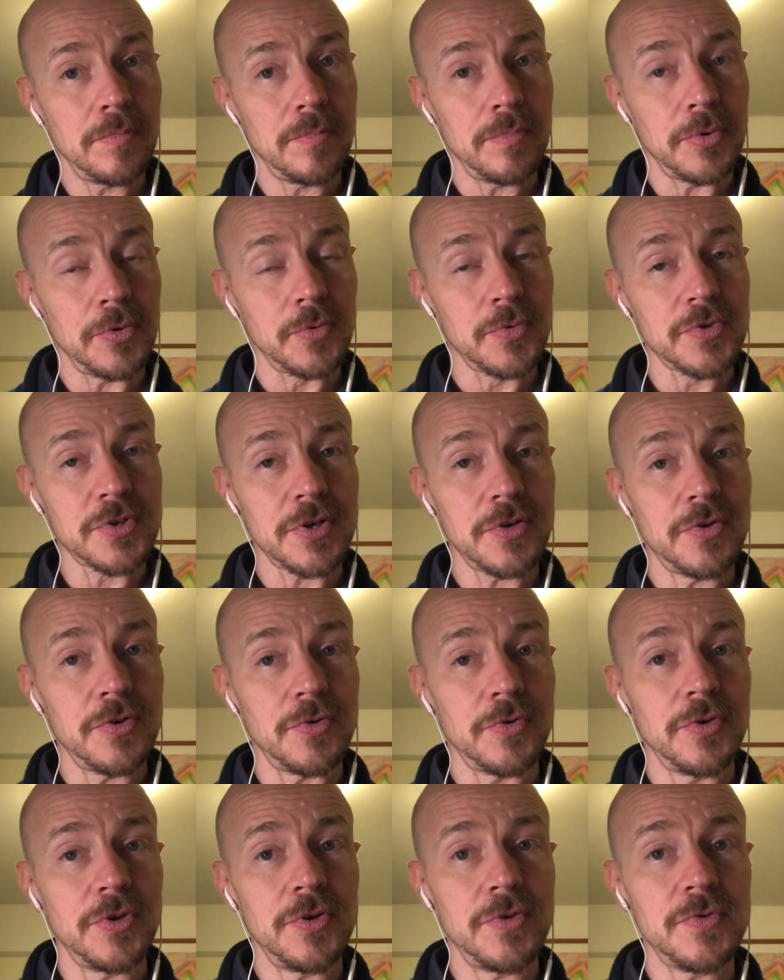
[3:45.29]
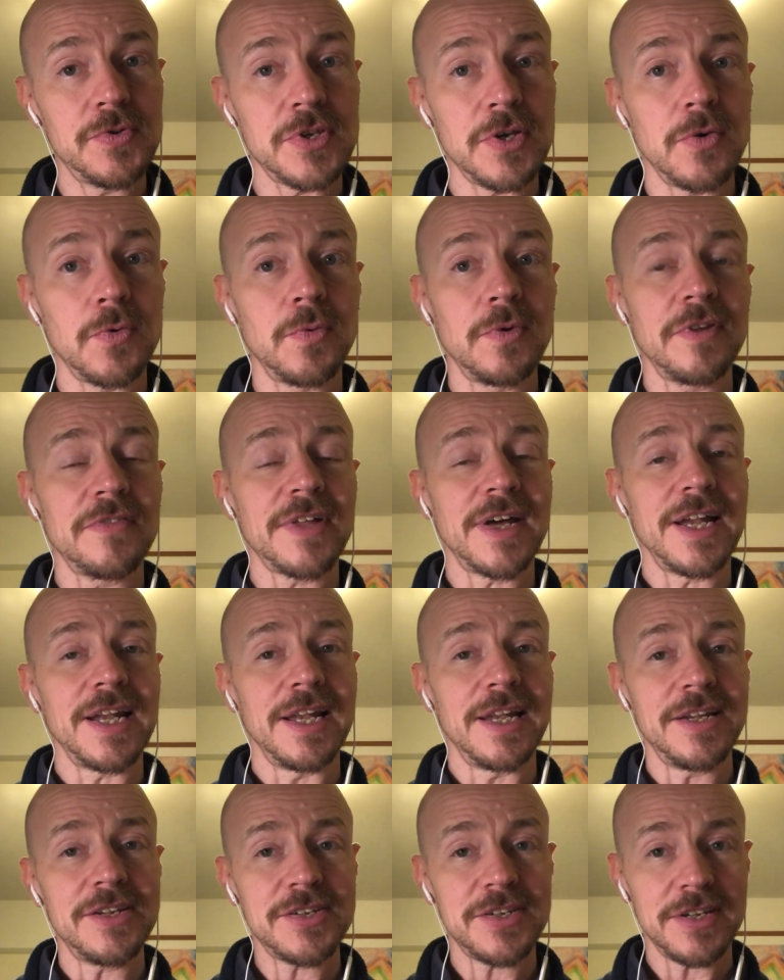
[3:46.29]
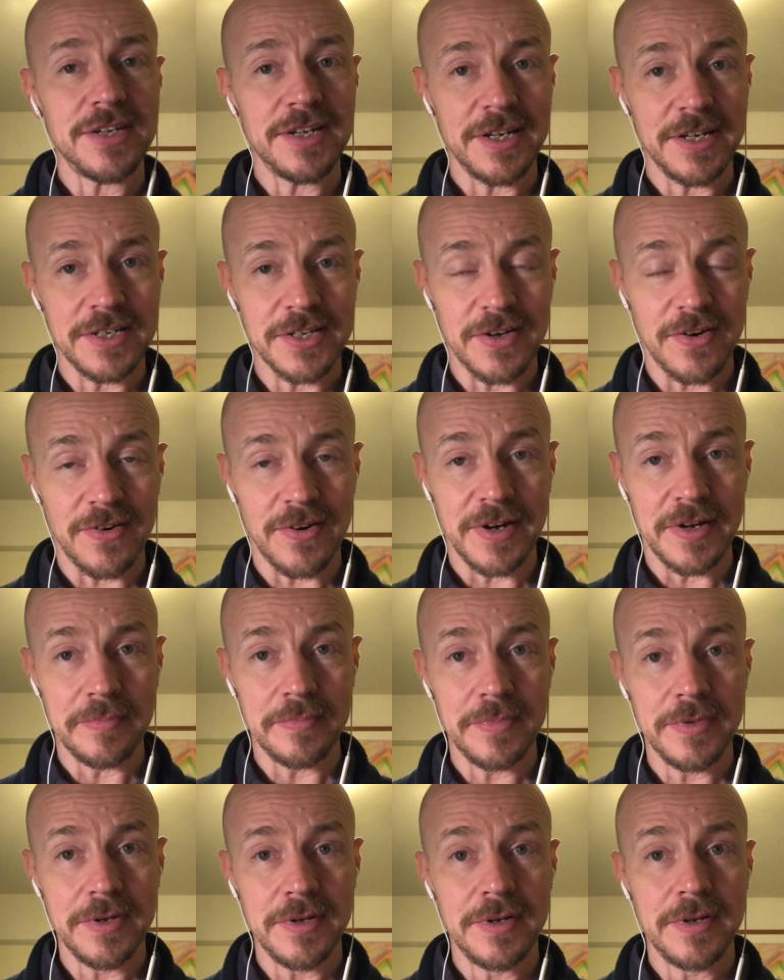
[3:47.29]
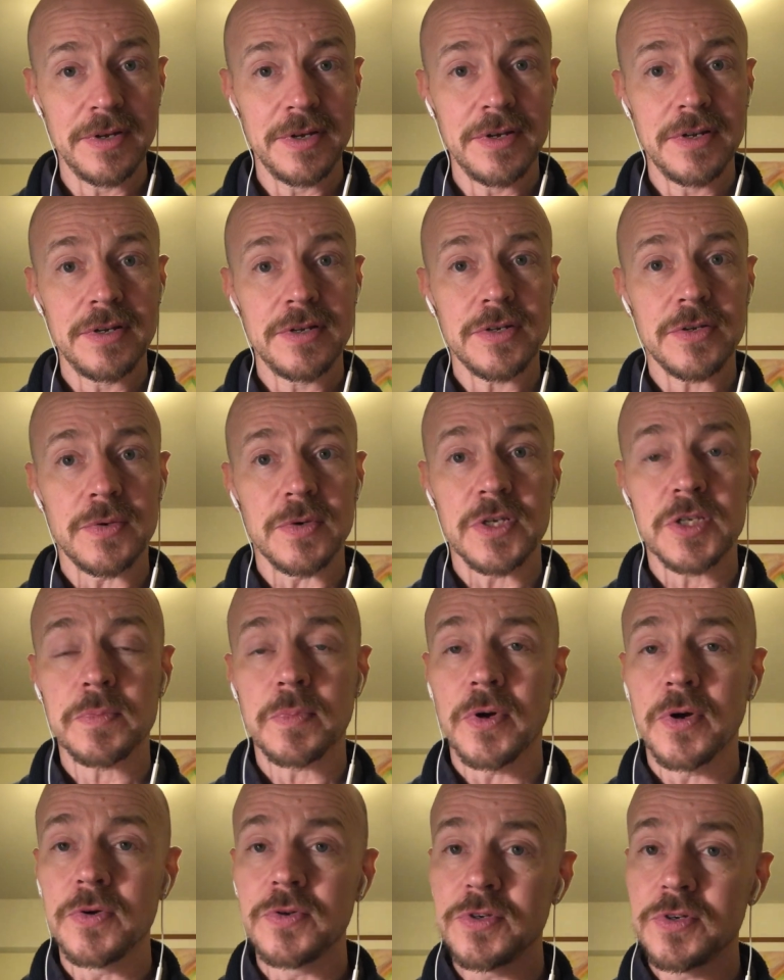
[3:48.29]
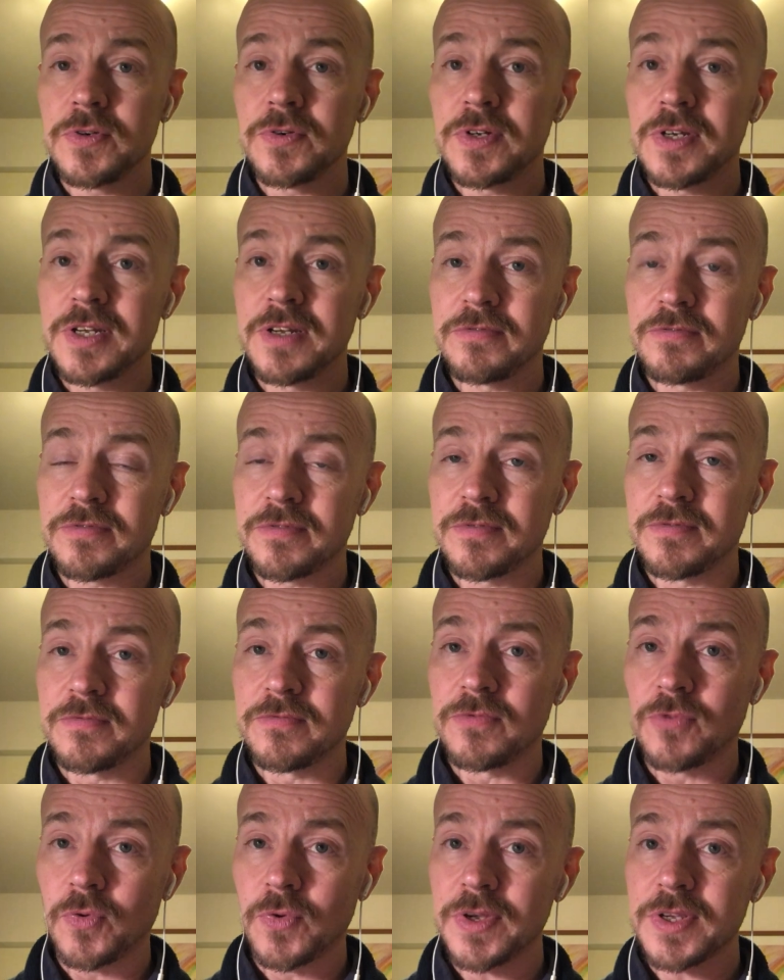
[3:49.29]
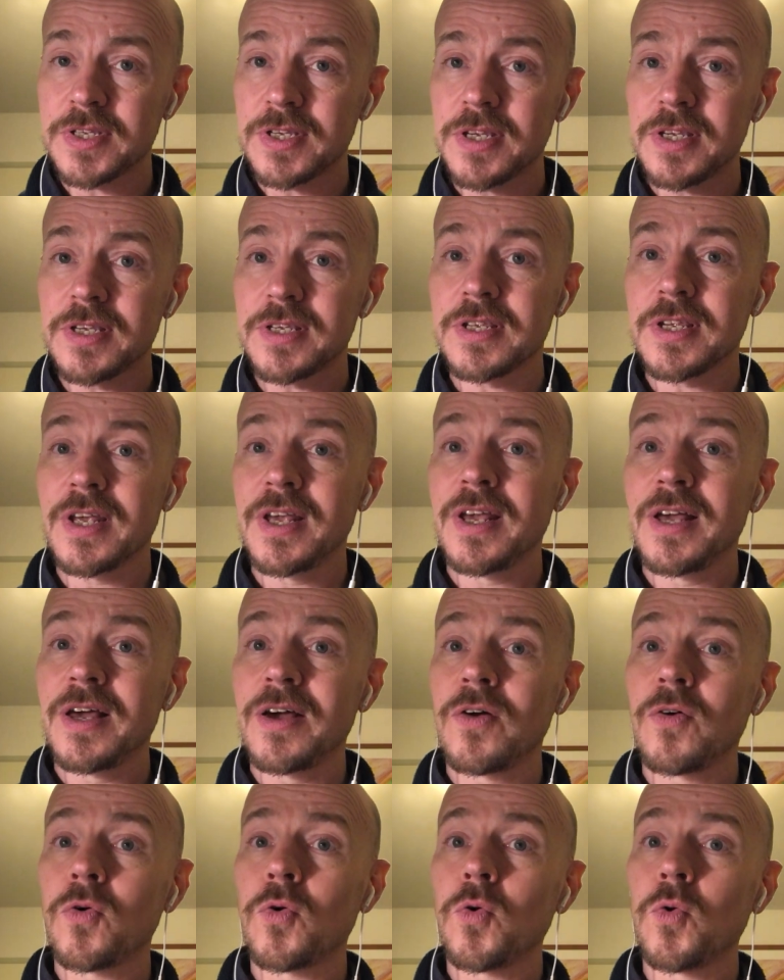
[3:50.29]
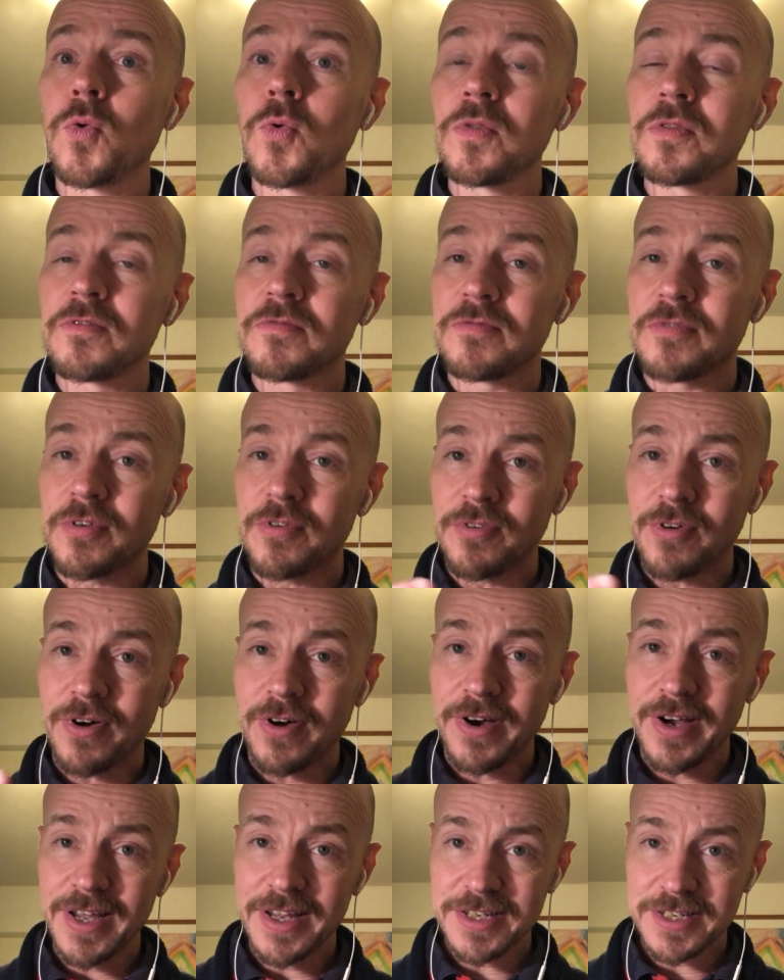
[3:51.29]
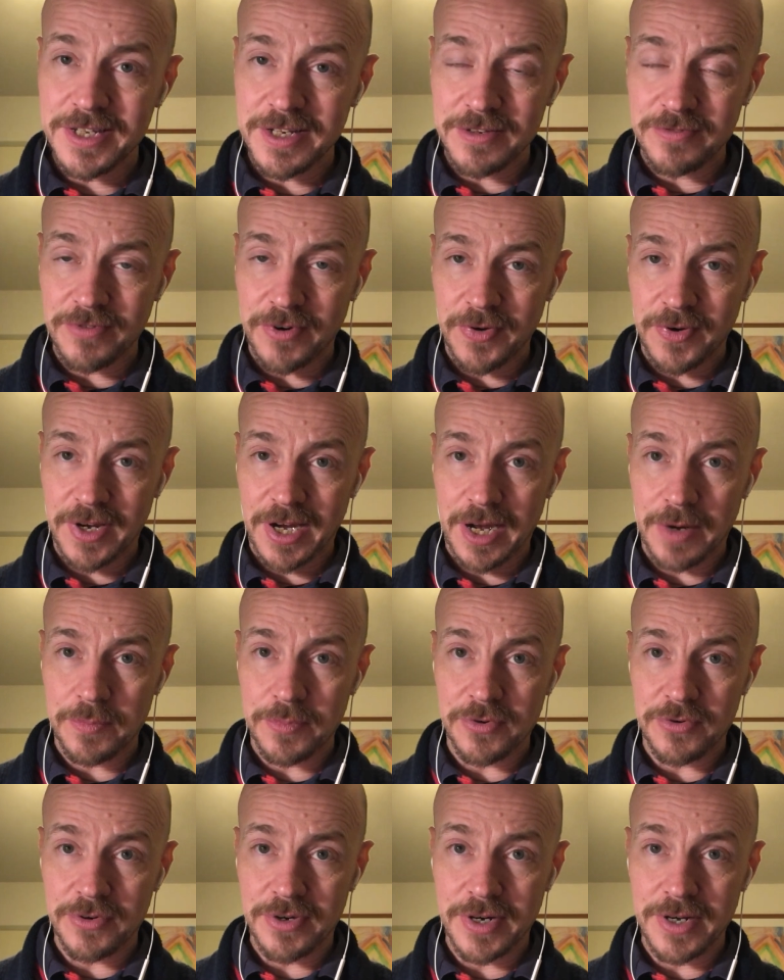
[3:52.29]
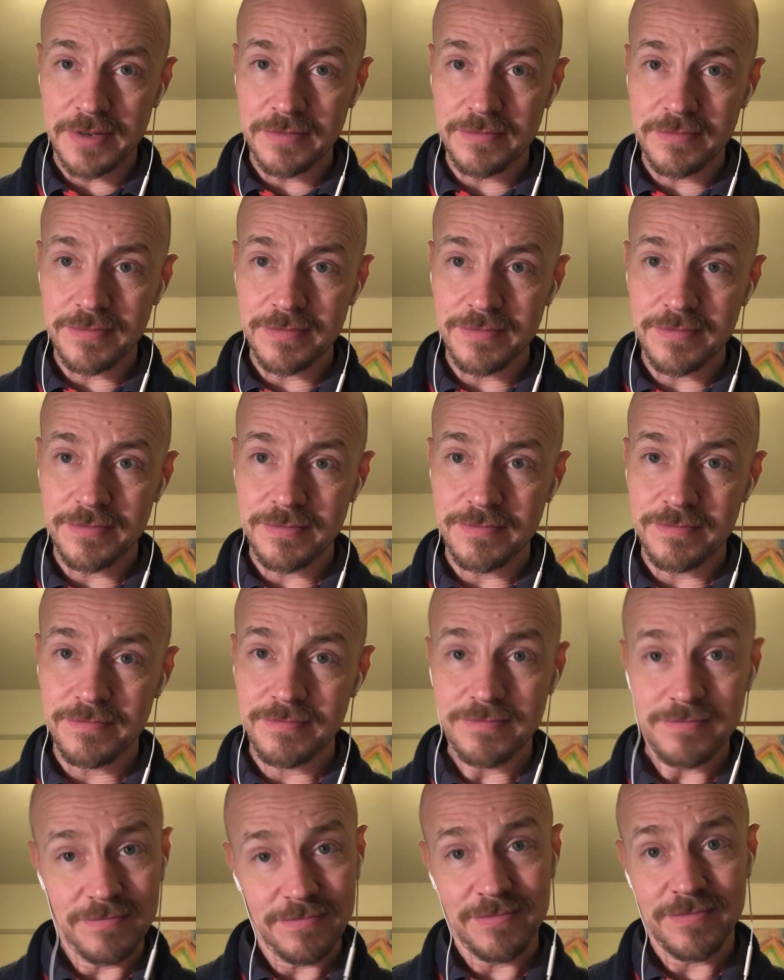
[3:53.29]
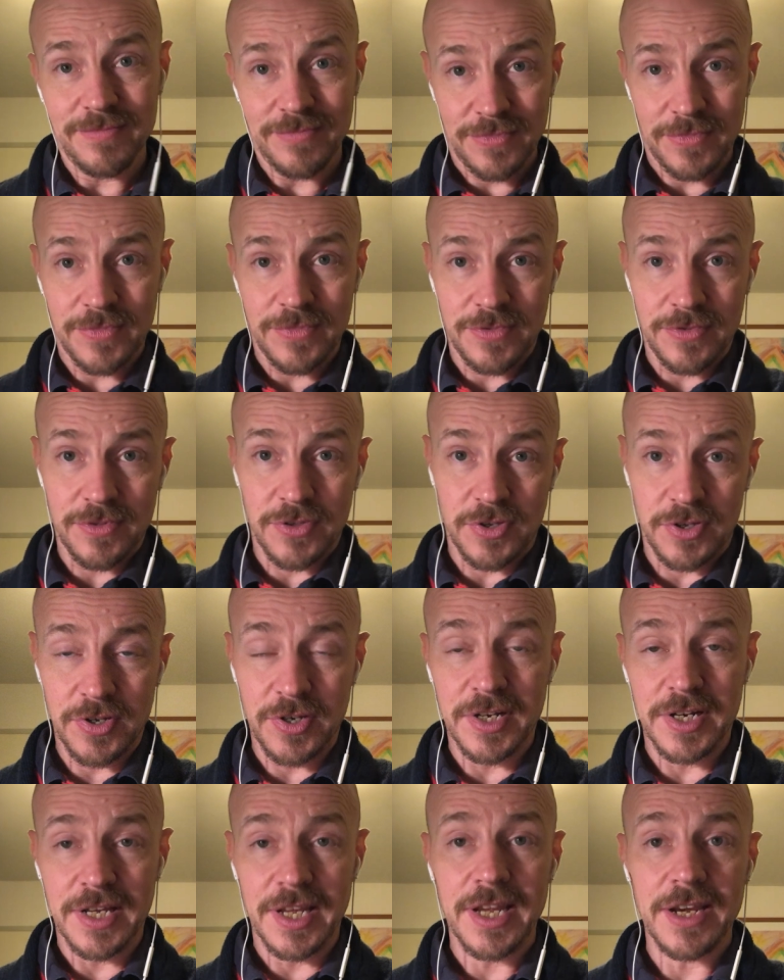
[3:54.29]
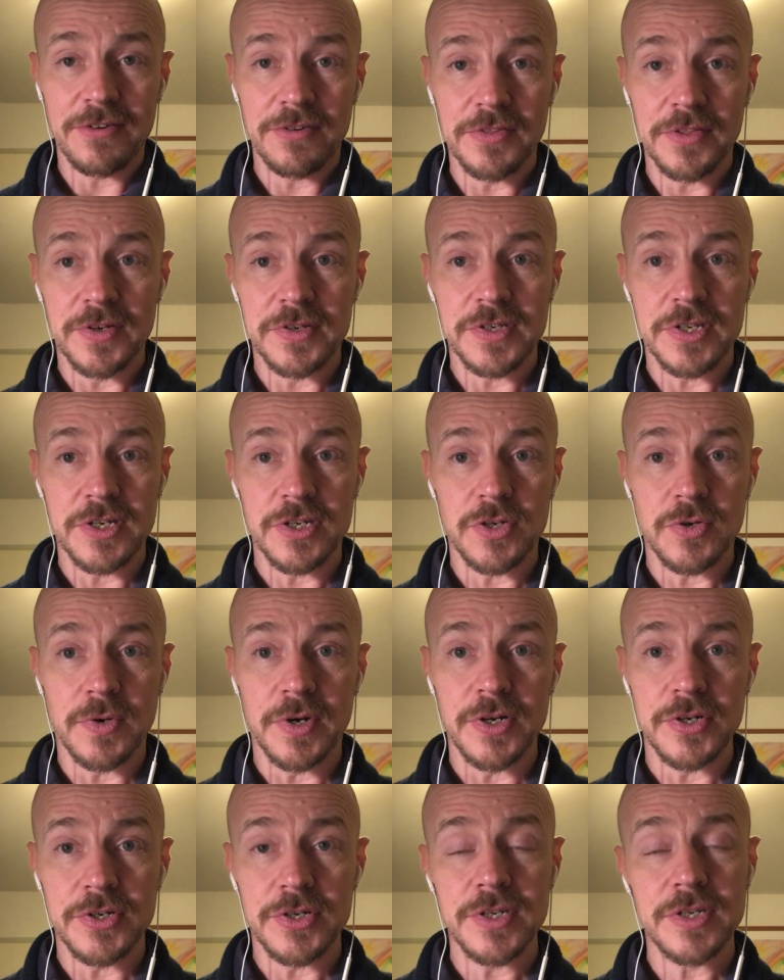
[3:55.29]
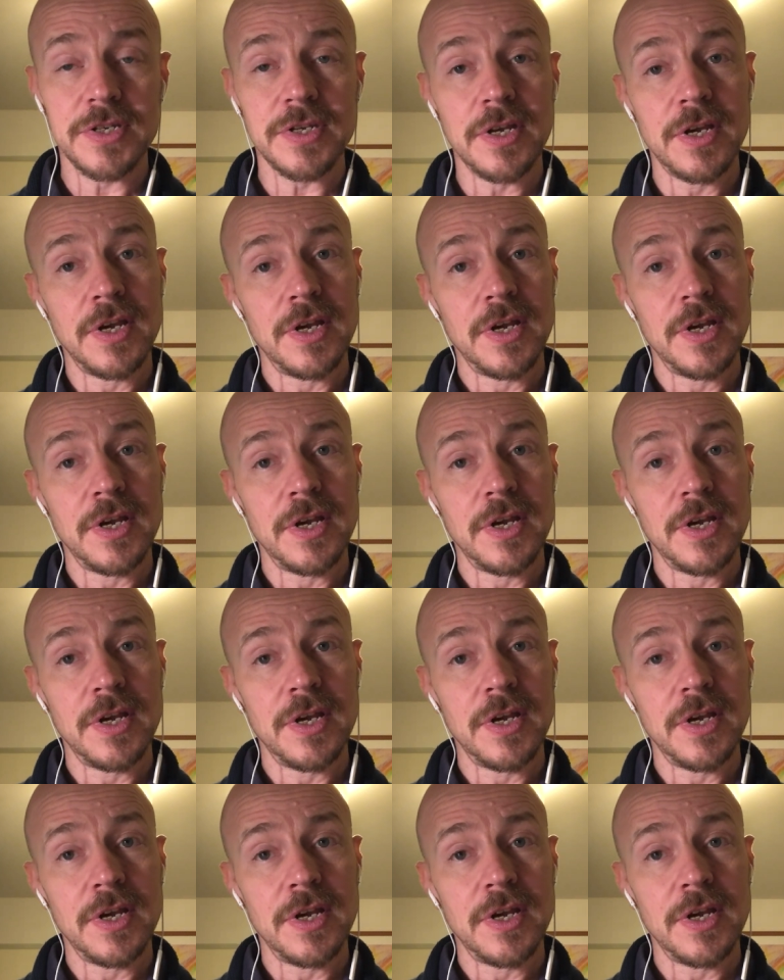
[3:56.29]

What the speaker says: But also, you're using all of that listening time to expose you to different voices, all the variety of vocabulary that you're going to hear in those situations.